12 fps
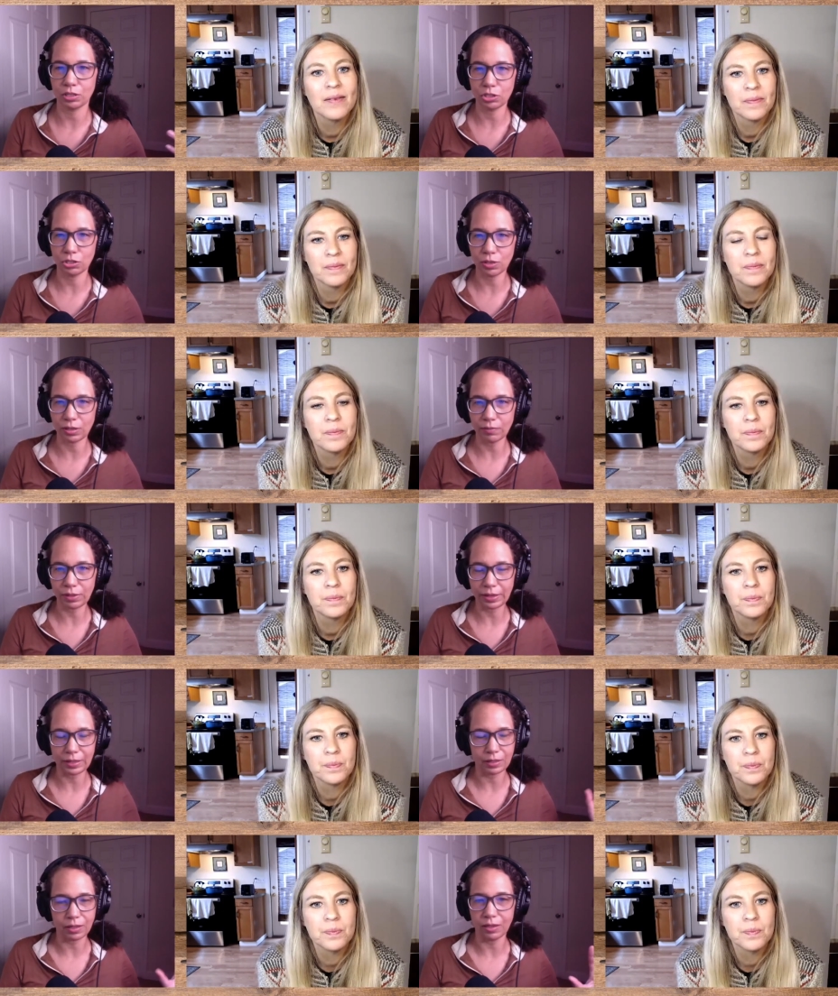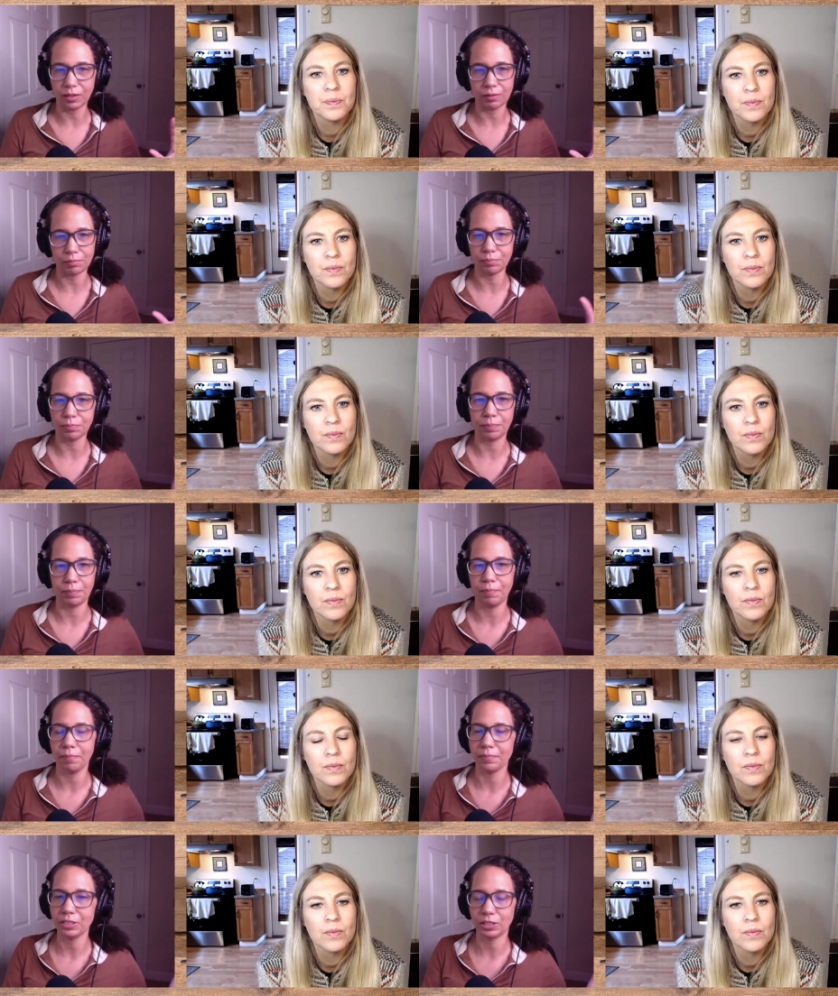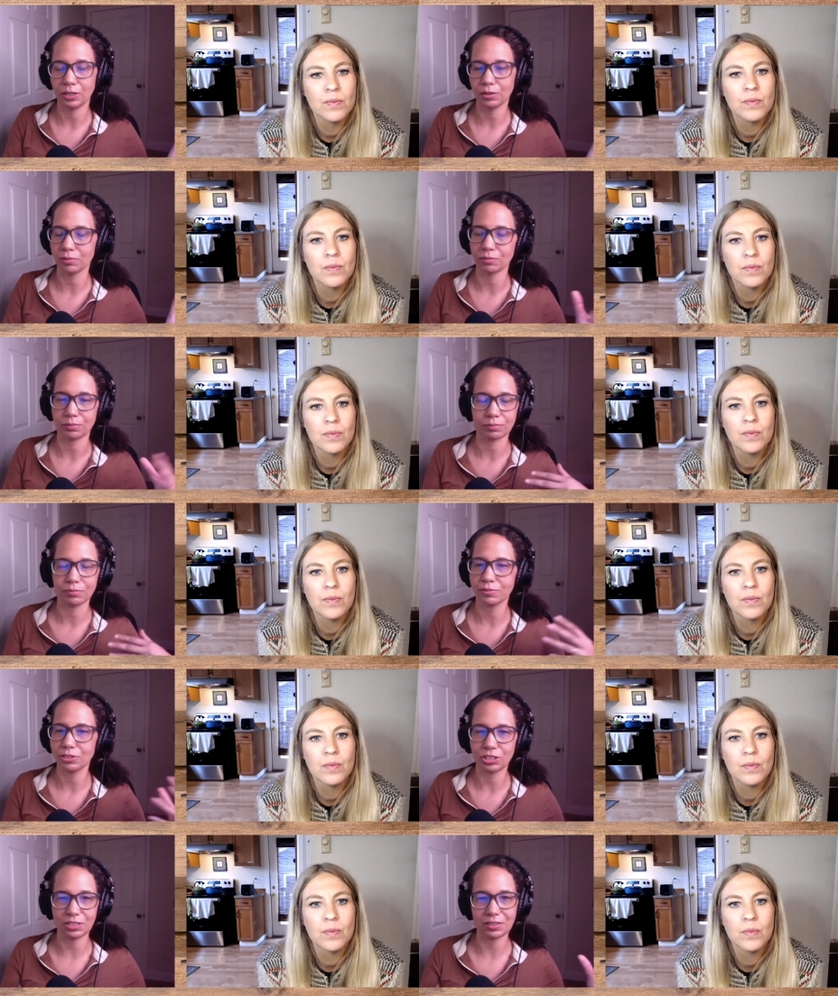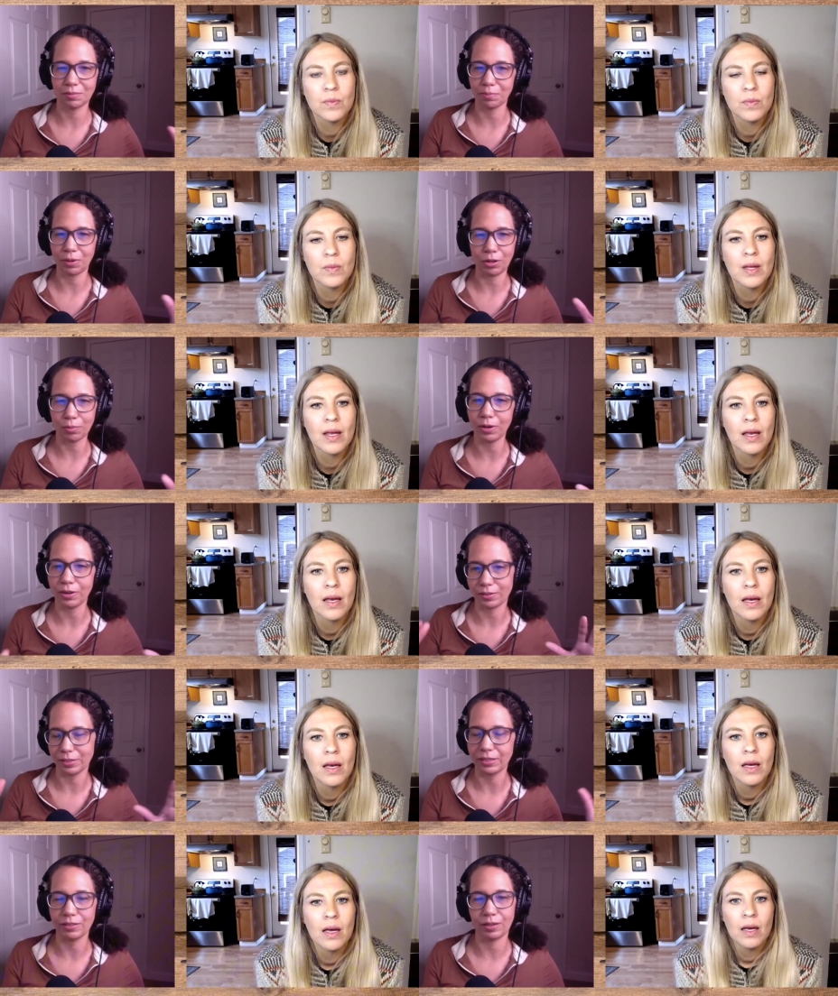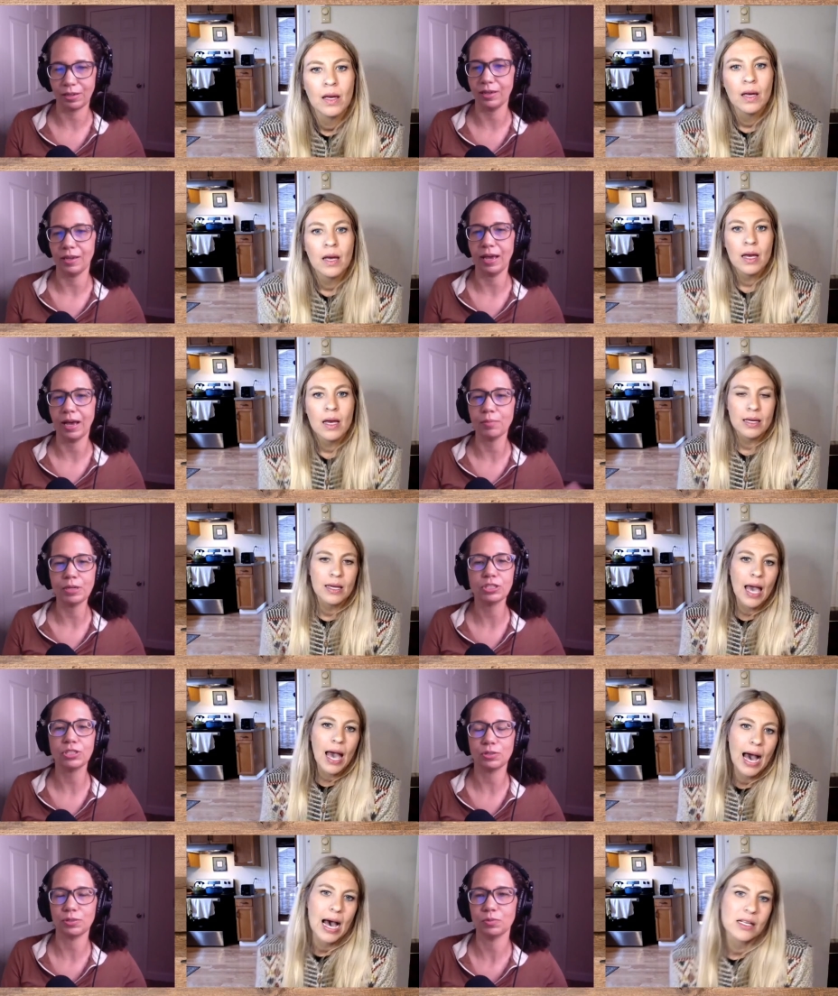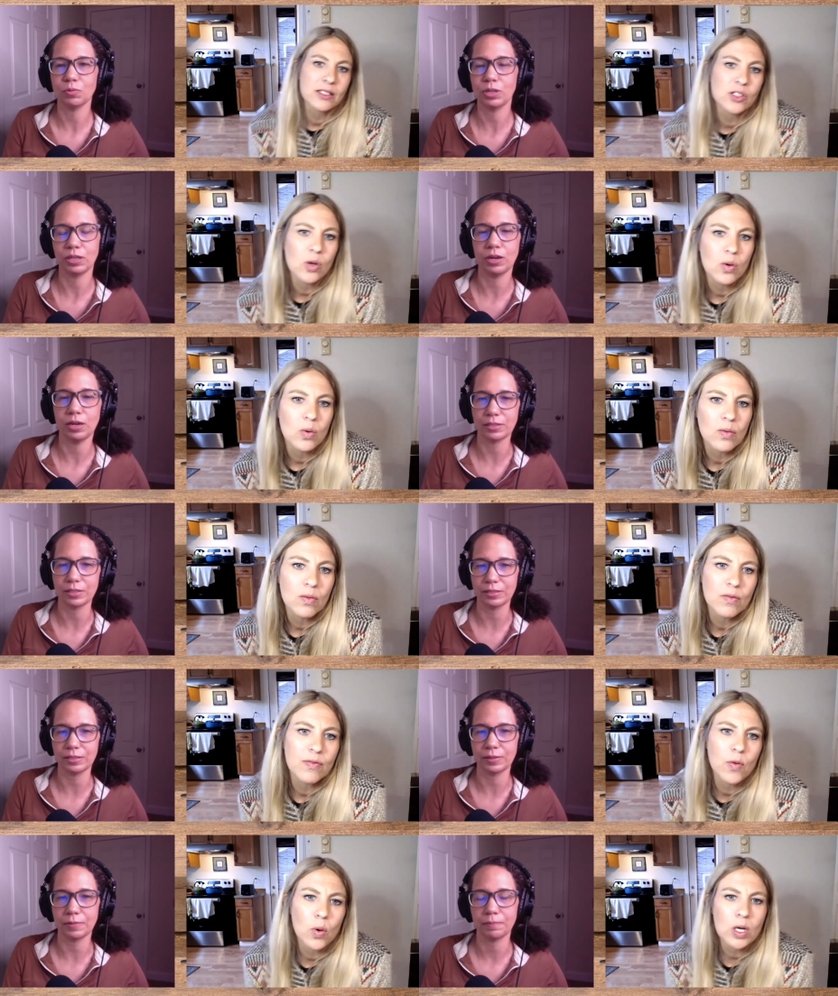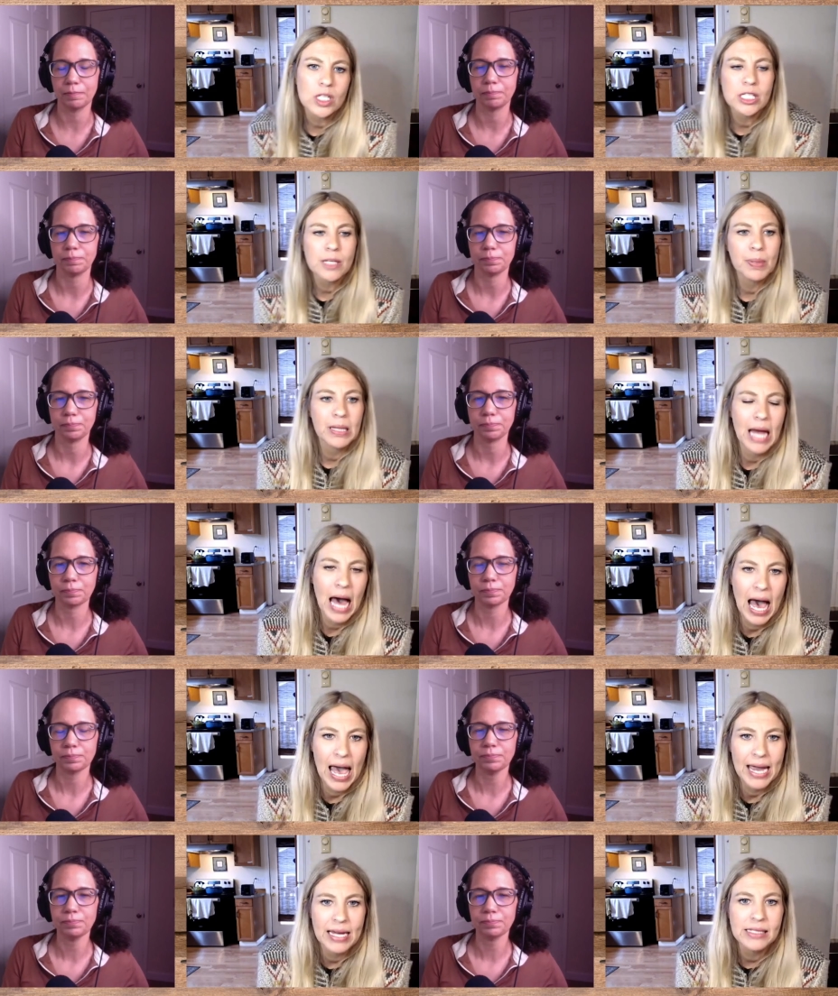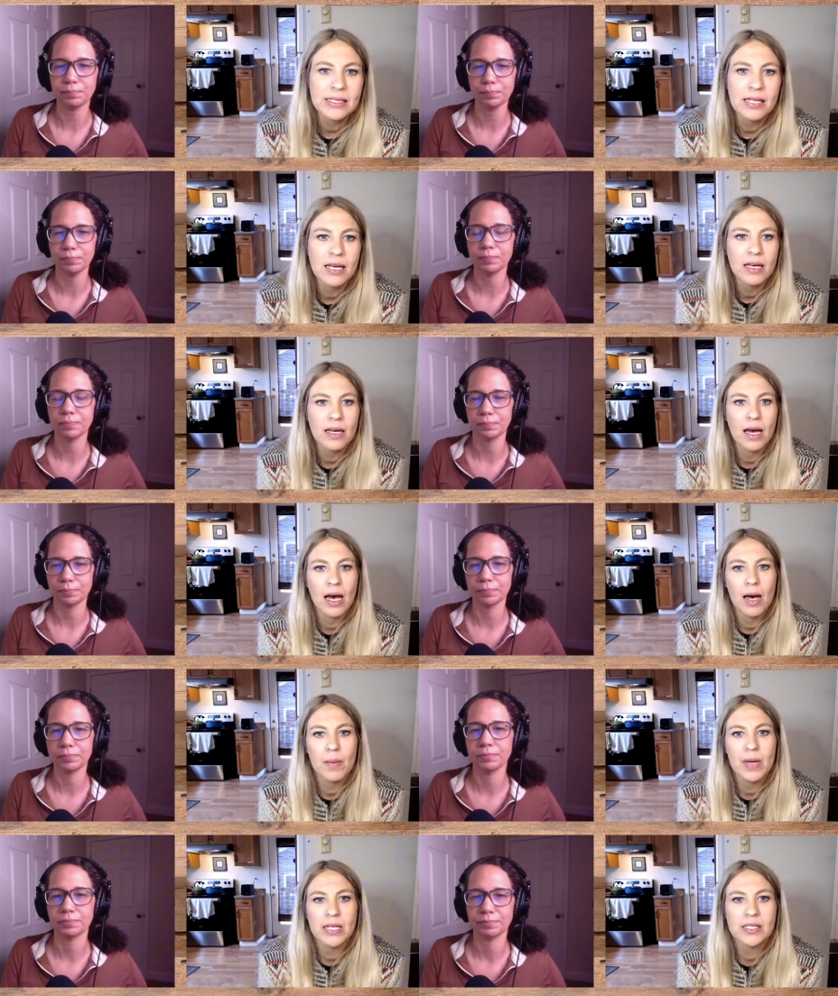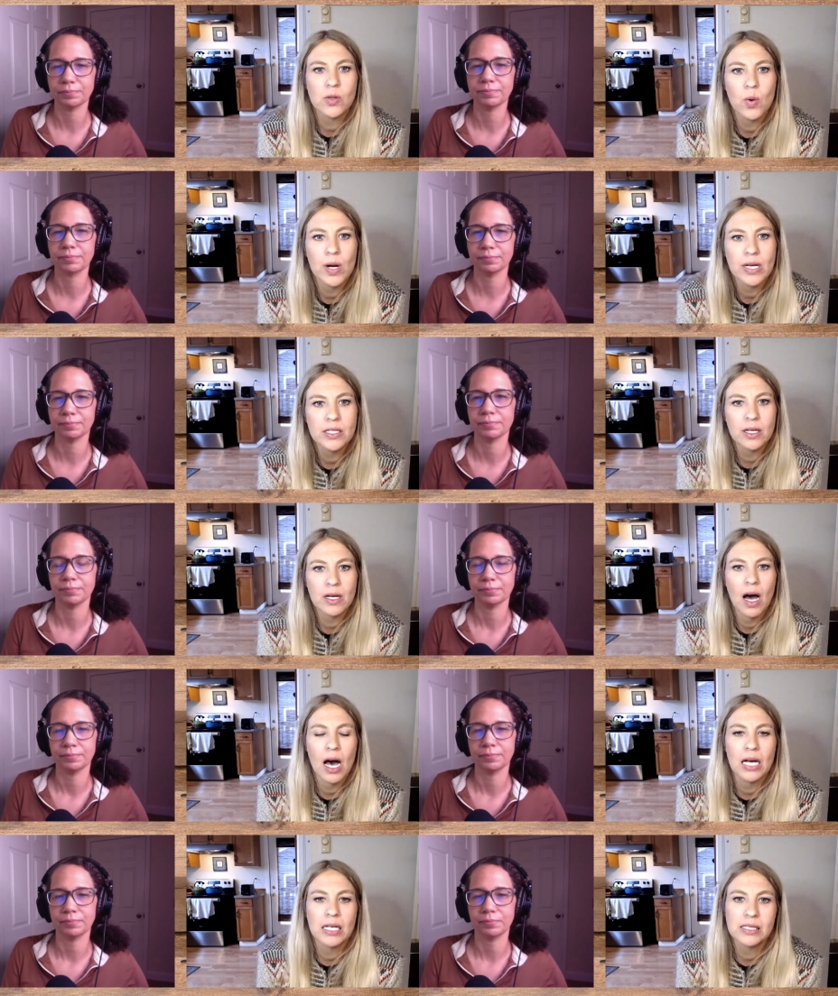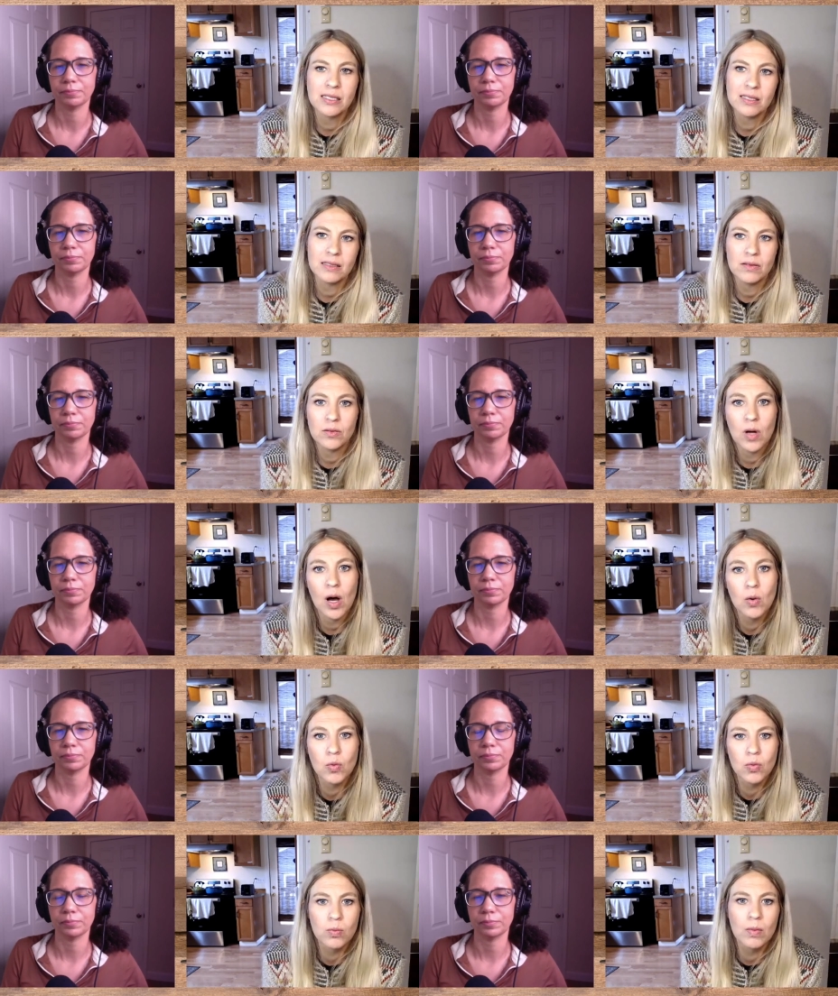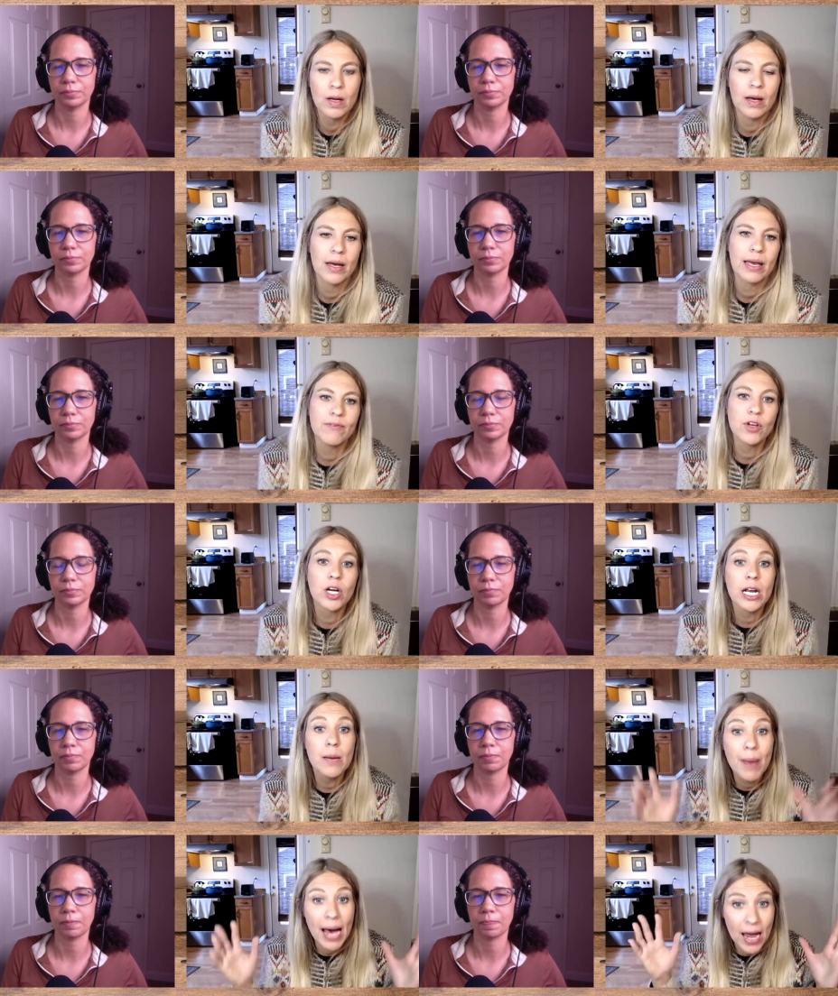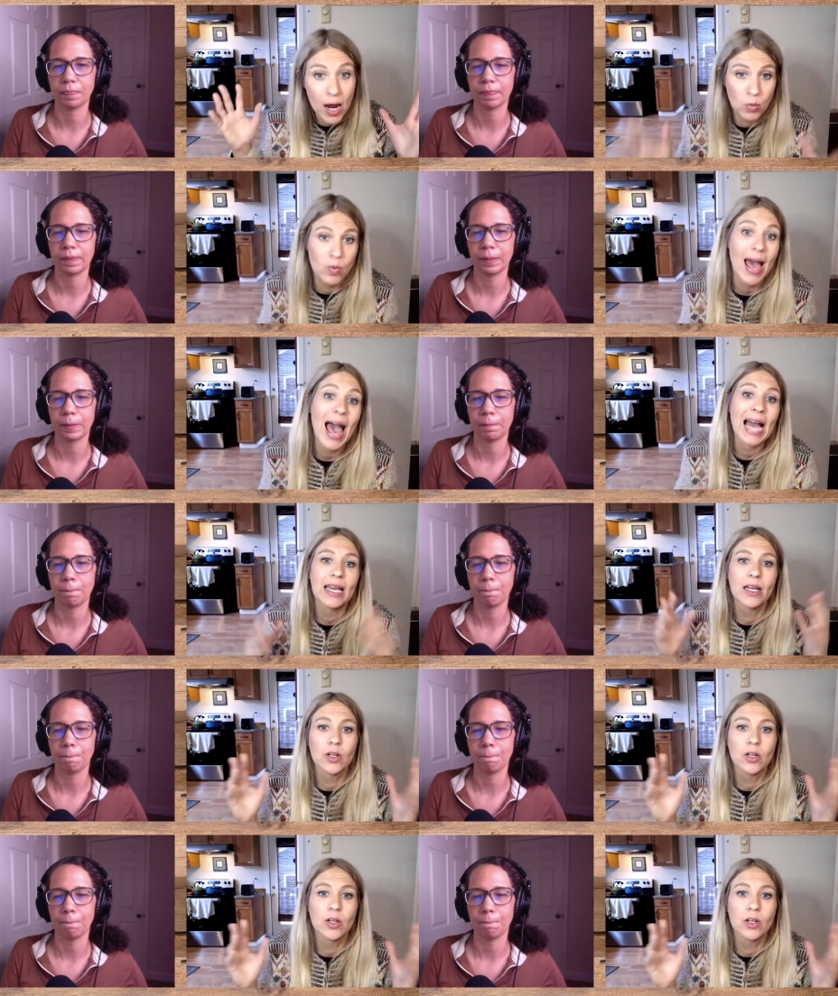Speaker 1: you give like a you know just a ballpark like how much yeah so for
Speaker 2: supplies um it's going to cost a if you're going to buy a rack and